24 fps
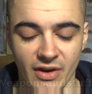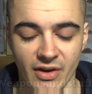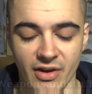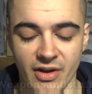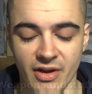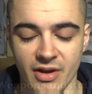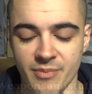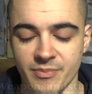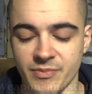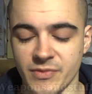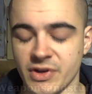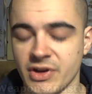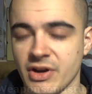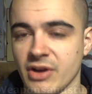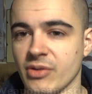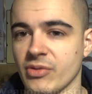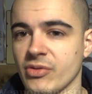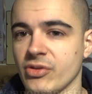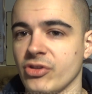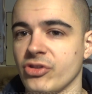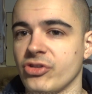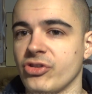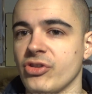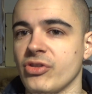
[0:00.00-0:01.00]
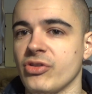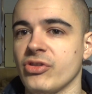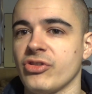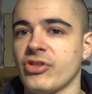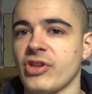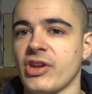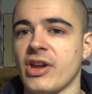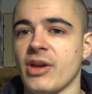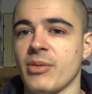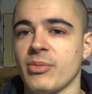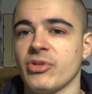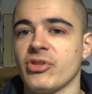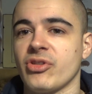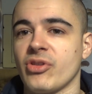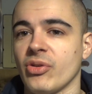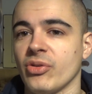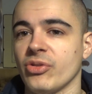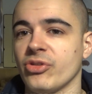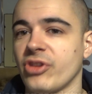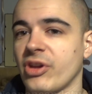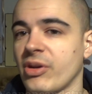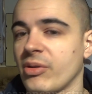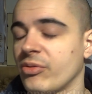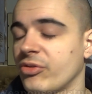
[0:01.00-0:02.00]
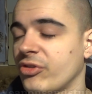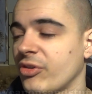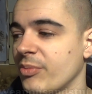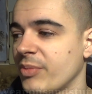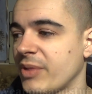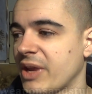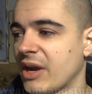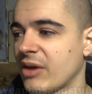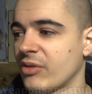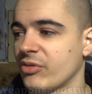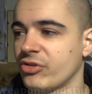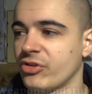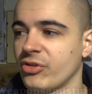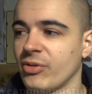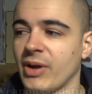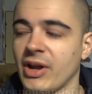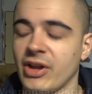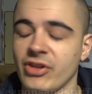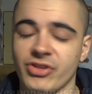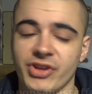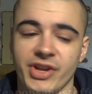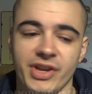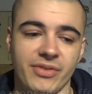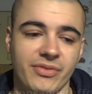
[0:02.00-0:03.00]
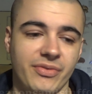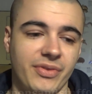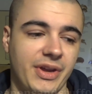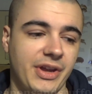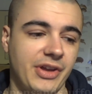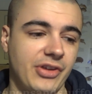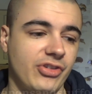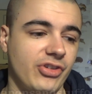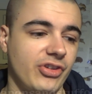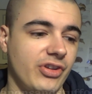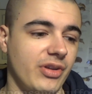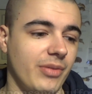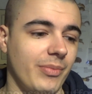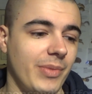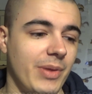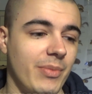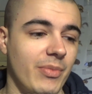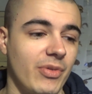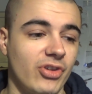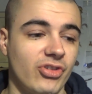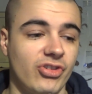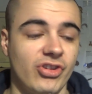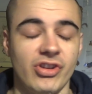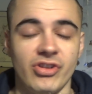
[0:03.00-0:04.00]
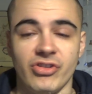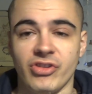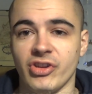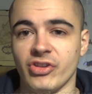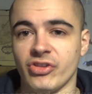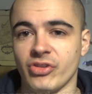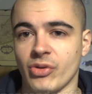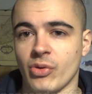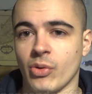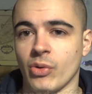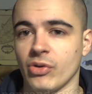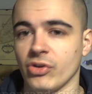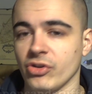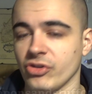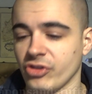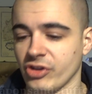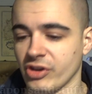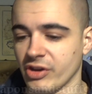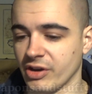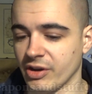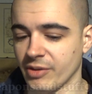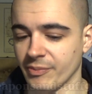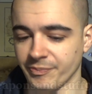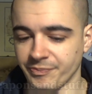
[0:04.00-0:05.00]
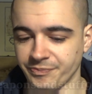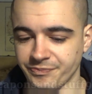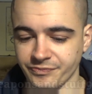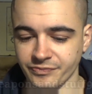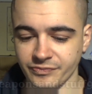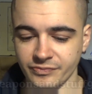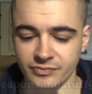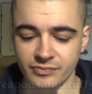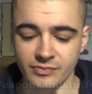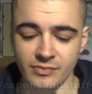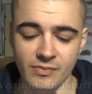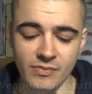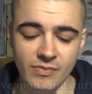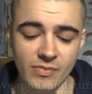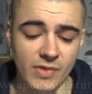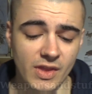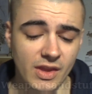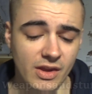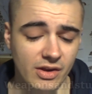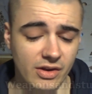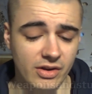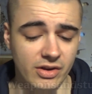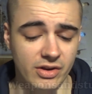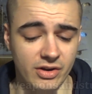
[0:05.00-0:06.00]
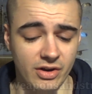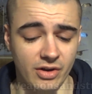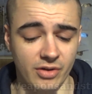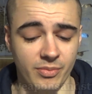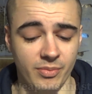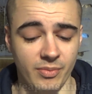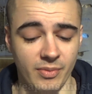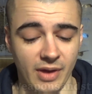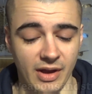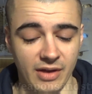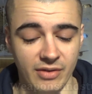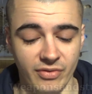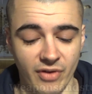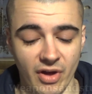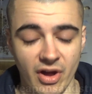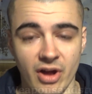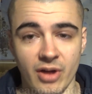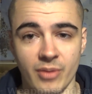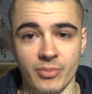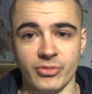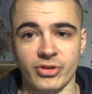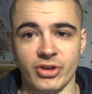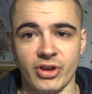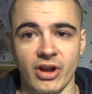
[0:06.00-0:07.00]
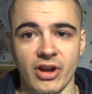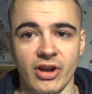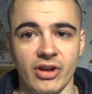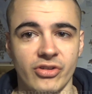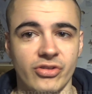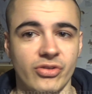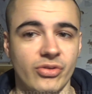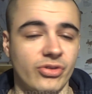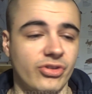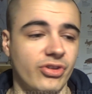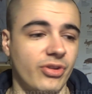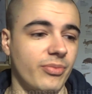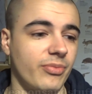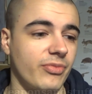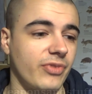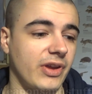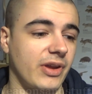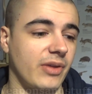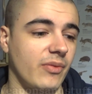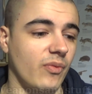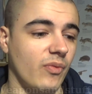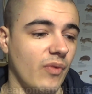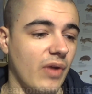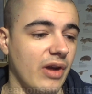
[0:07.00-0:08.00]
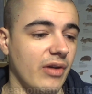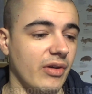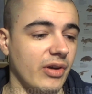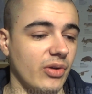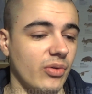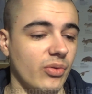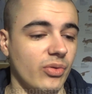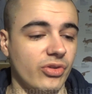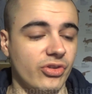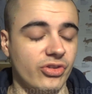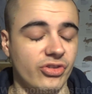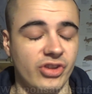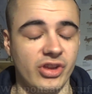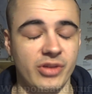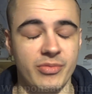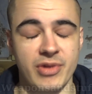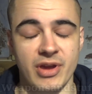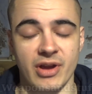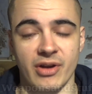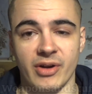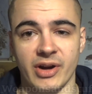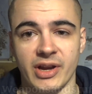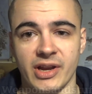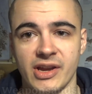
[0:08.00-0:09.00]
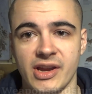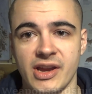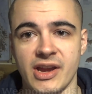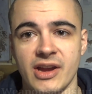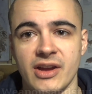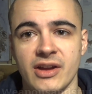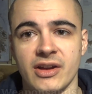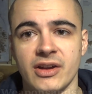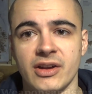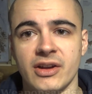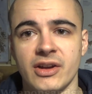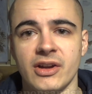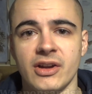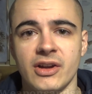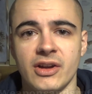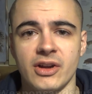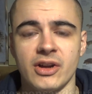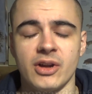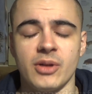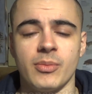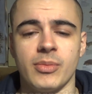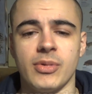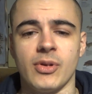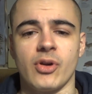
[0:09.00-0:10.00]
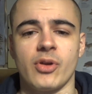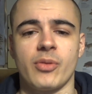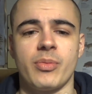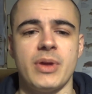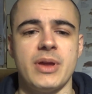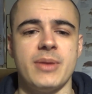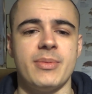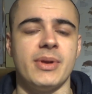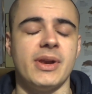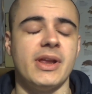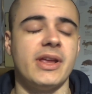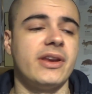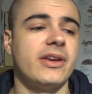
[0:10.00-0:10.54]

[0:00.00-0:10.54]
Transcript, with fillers: um, you know, as soon as they come into contact with somebody else who has that infection, it'd be much easier to quarantine it. You know, have armed guards or something wearing all the C B R N gear, block people